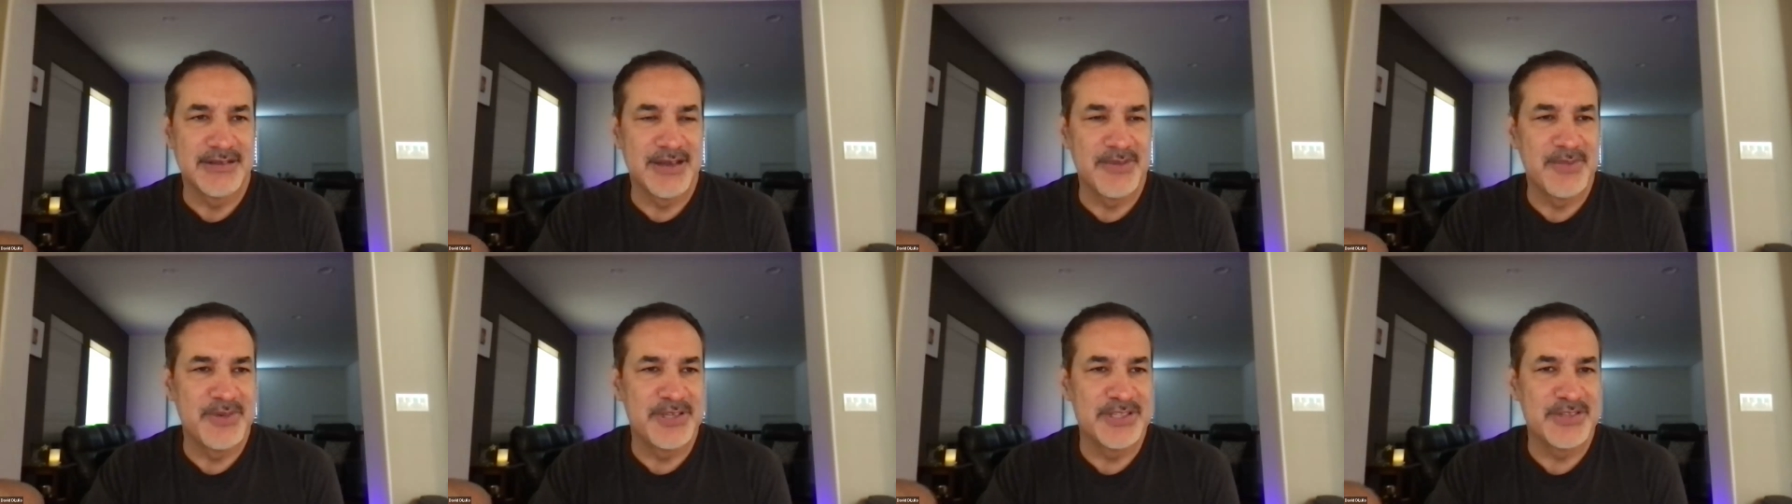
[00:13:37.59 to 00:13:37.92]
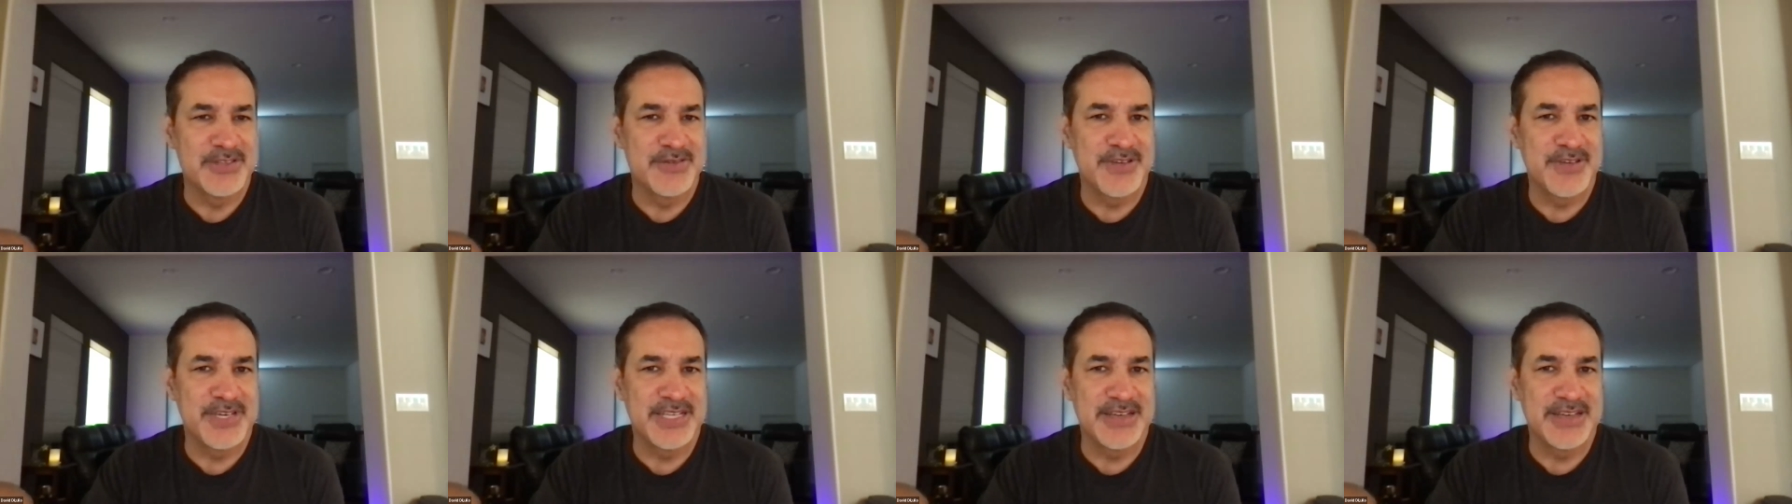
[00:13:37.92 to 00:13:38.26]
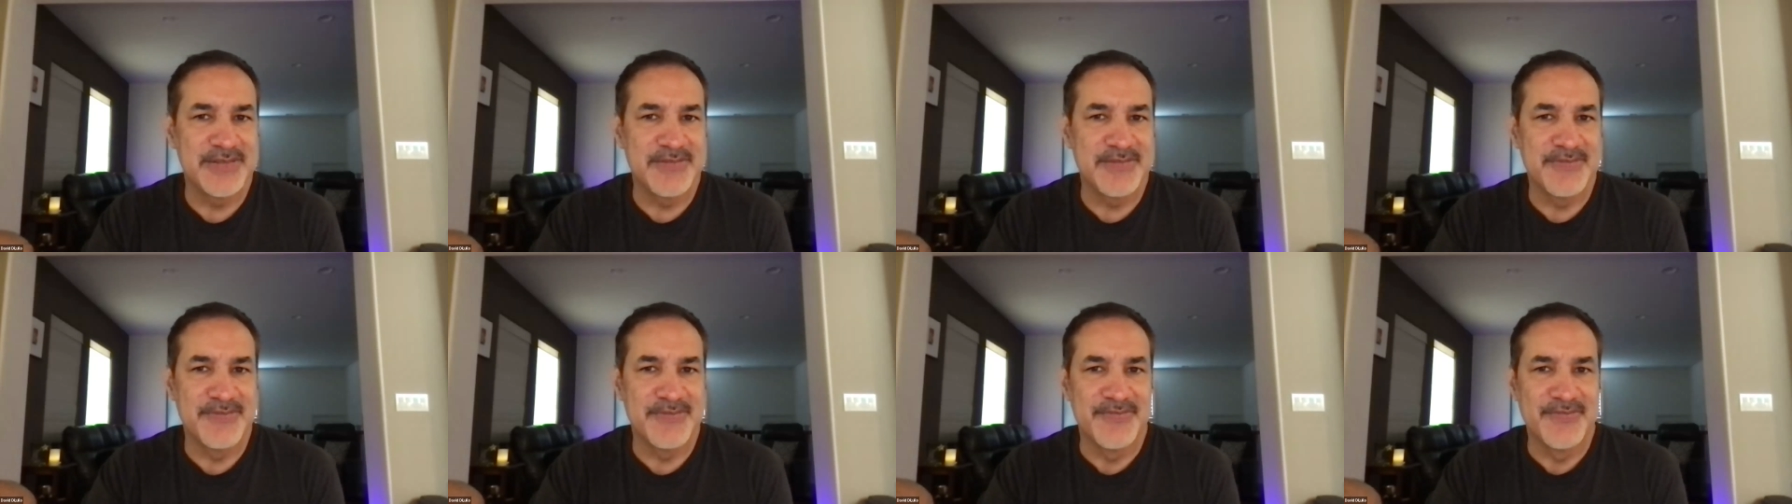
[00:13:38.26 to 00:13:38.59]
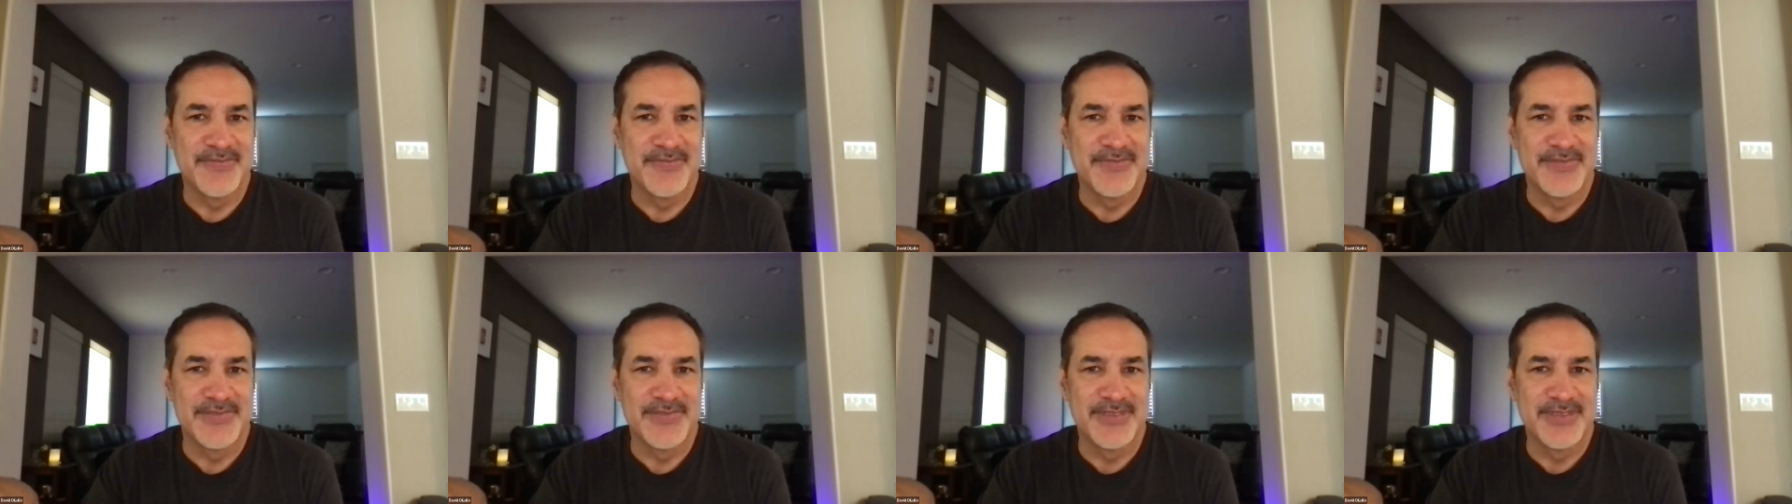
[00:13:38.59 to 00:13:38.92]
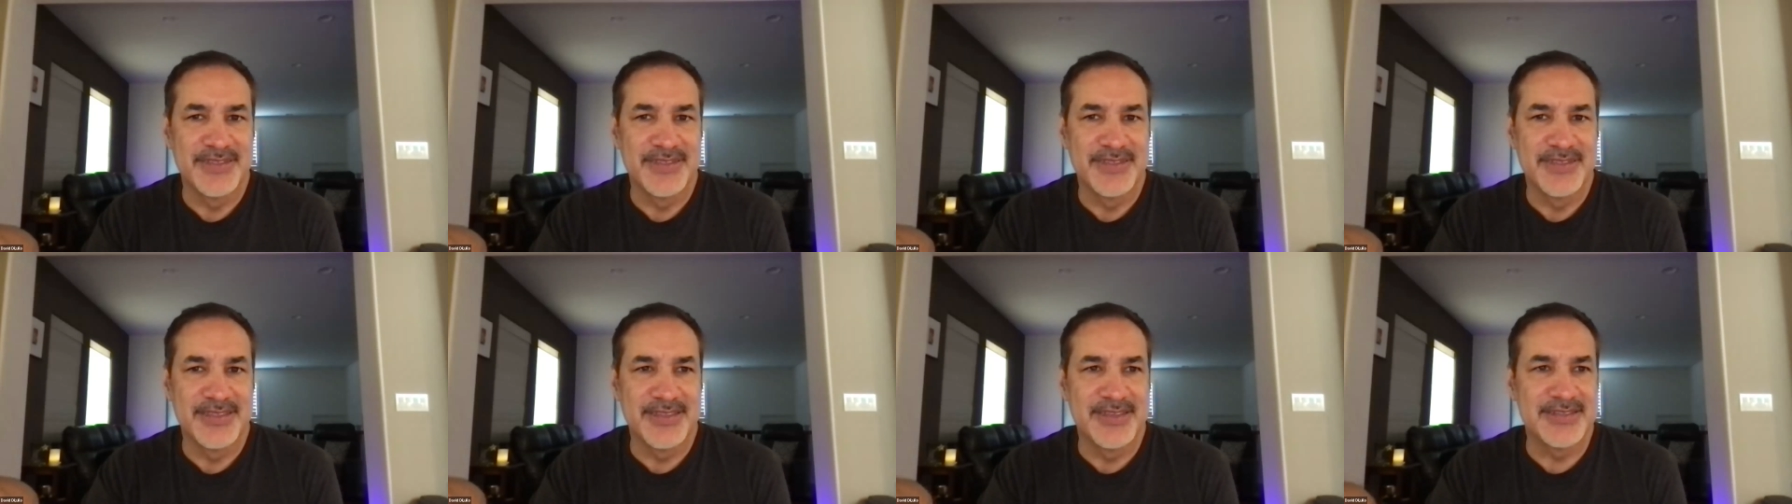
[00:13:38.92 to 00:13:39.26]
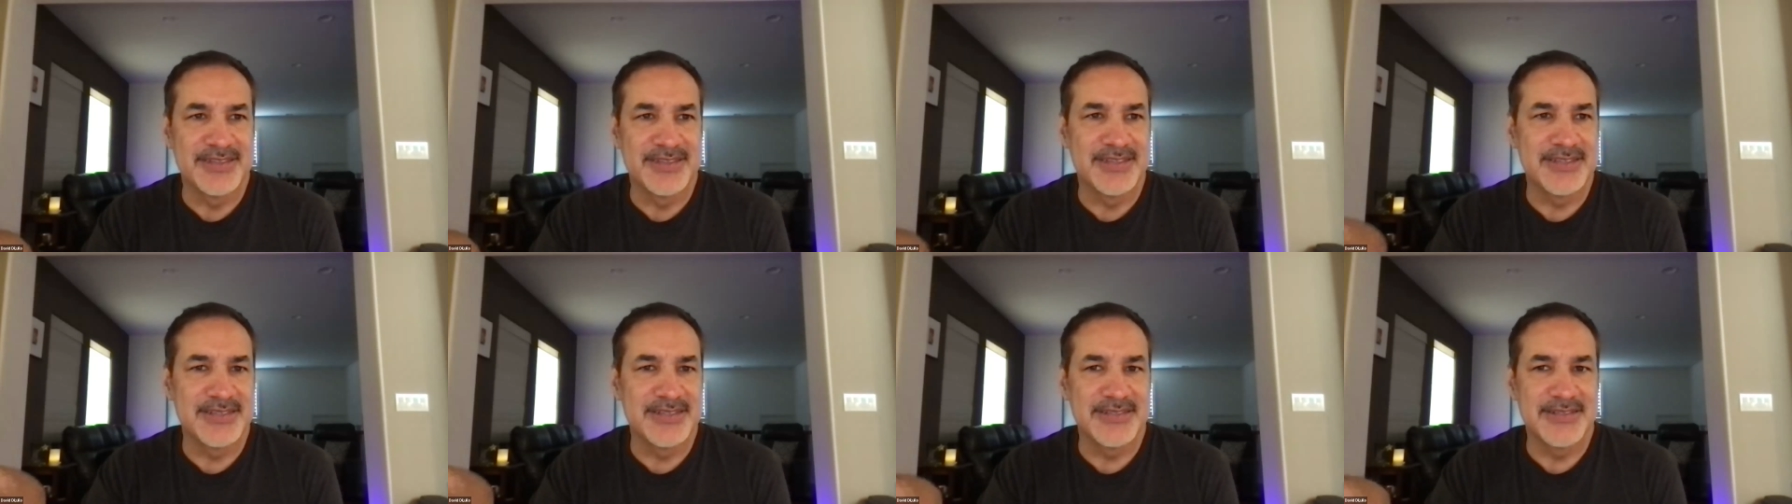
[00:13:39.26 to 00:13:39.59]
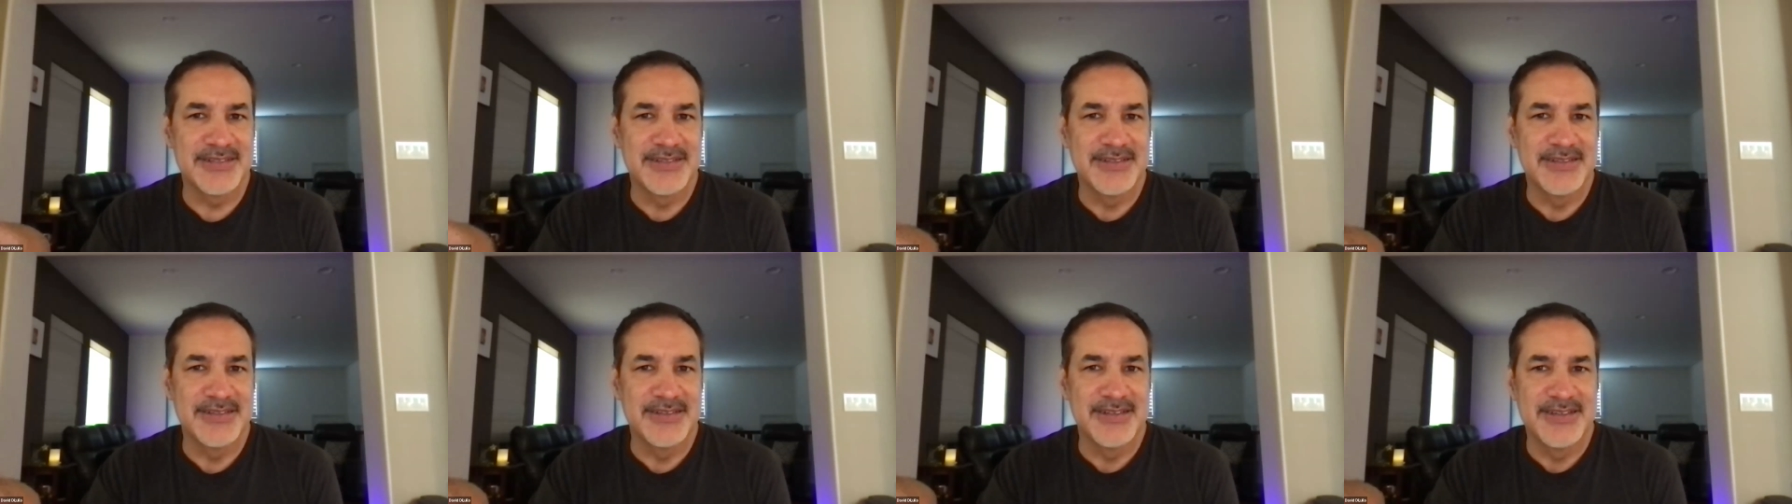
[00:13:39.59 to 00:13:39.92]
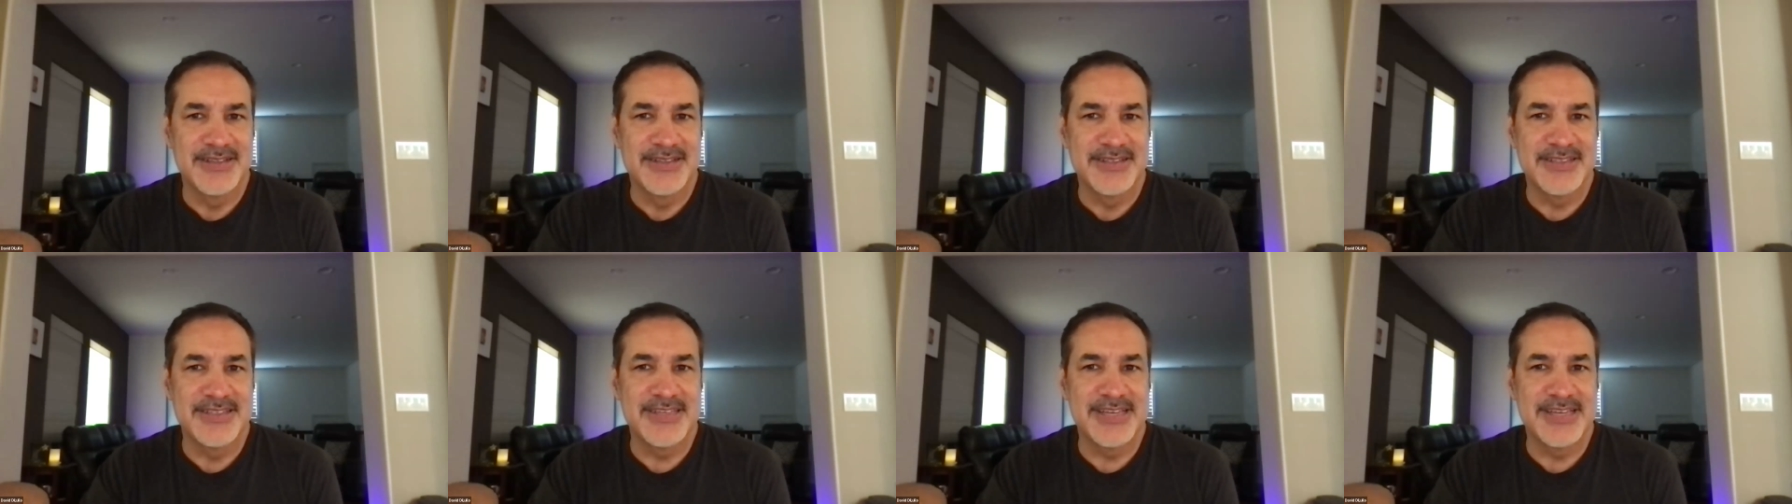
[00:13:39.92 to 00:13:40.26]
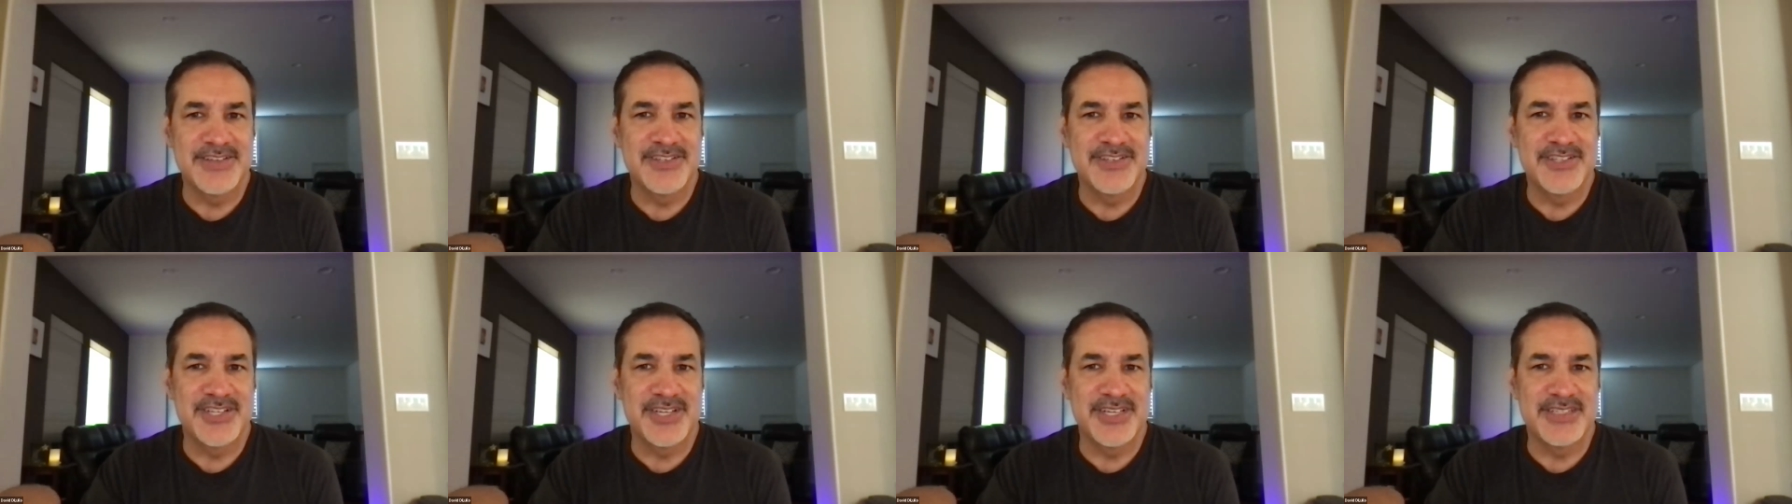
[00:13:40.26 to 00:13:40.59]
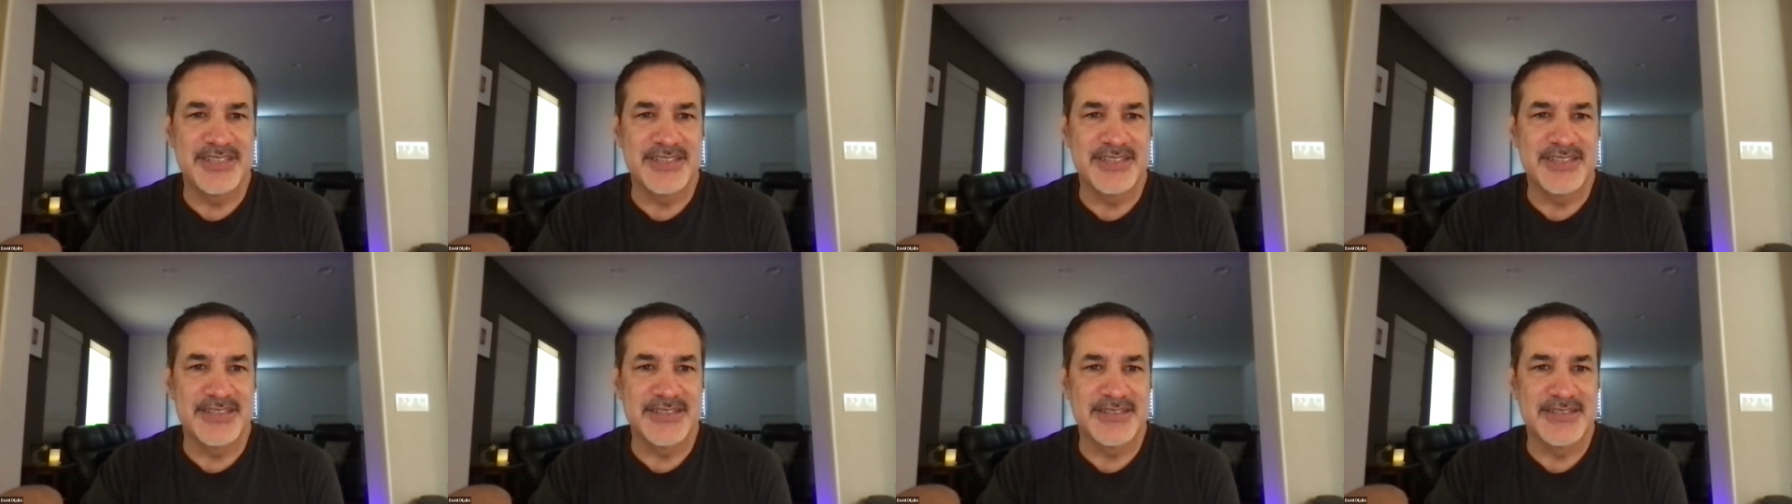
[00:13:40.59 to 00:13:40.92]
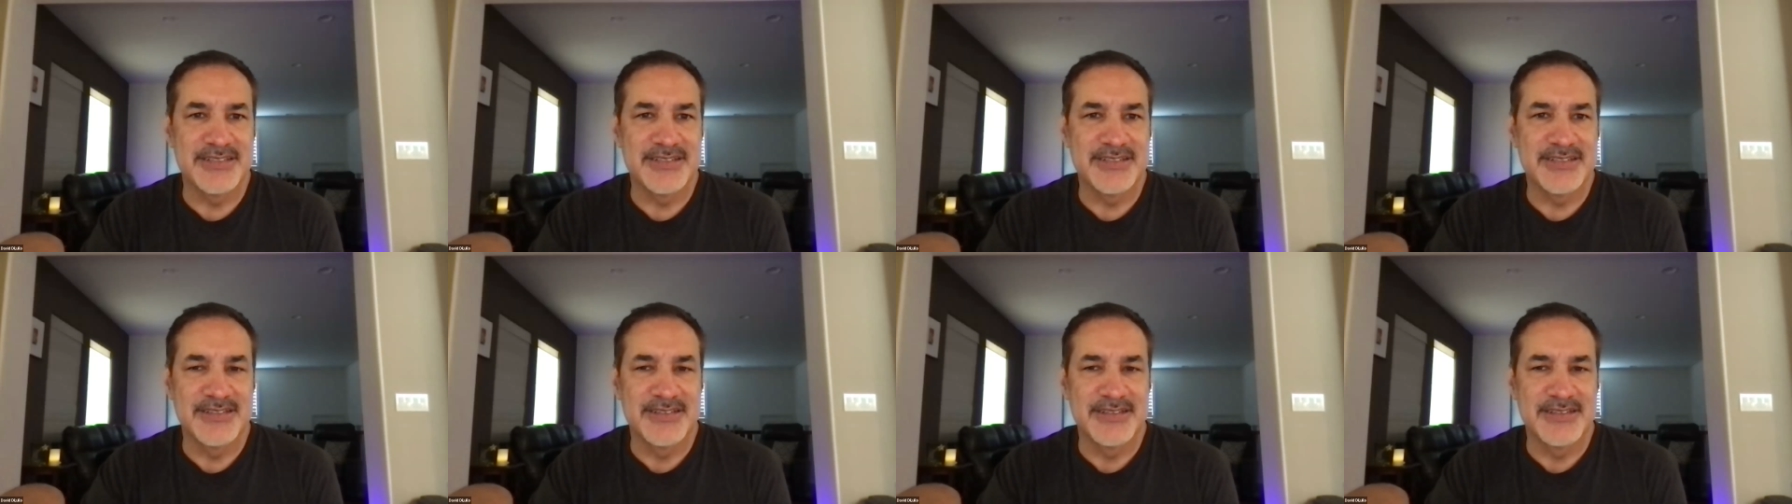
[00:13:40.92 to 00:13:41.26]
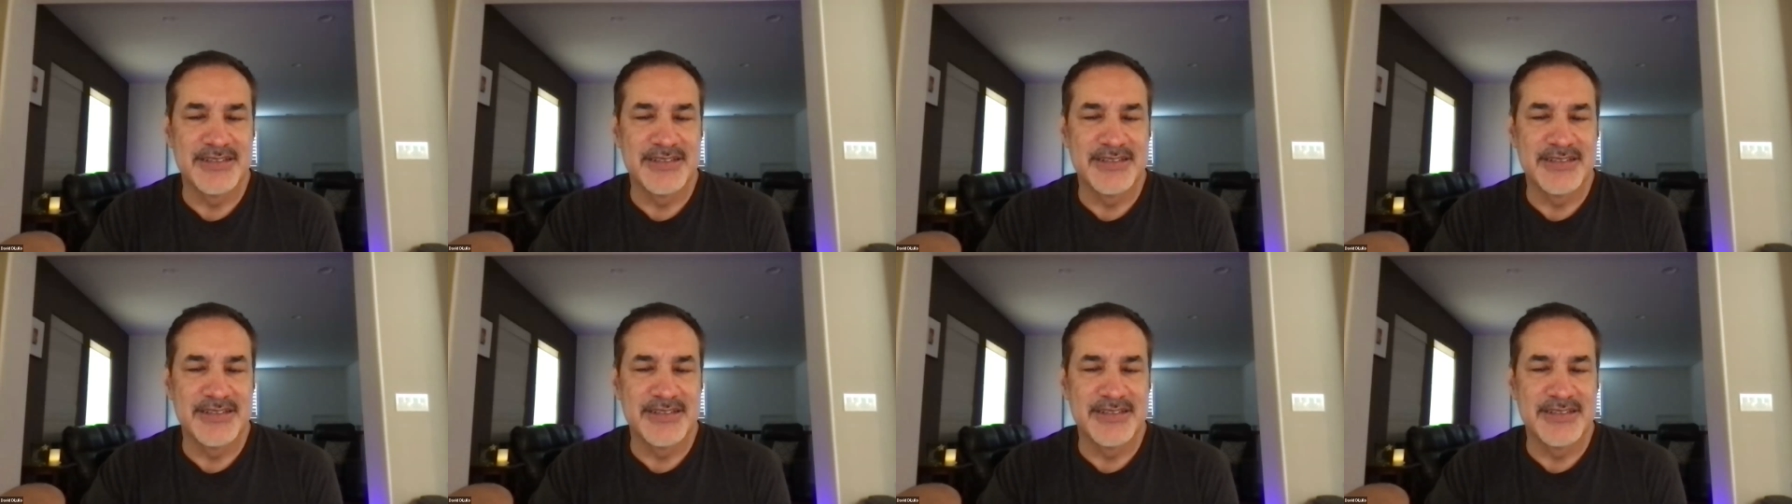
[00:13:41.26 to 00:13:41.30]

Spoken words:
I must feed him. This is sick Jesus.